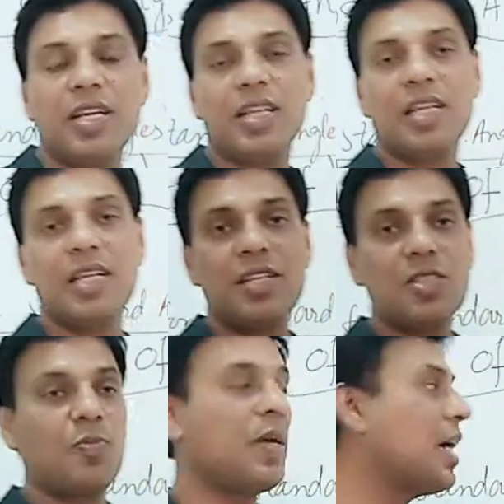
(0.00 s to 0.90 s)
degree. It is
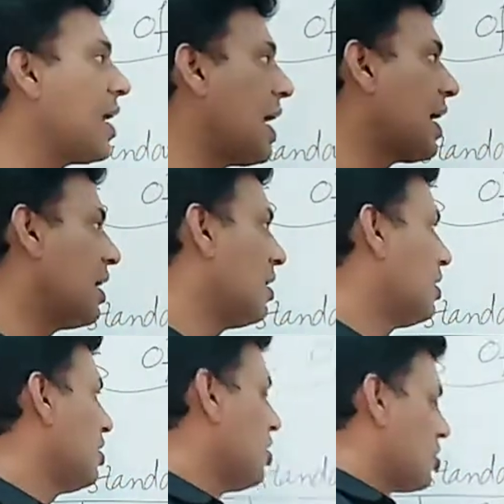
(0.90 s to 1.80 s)
bigger angle.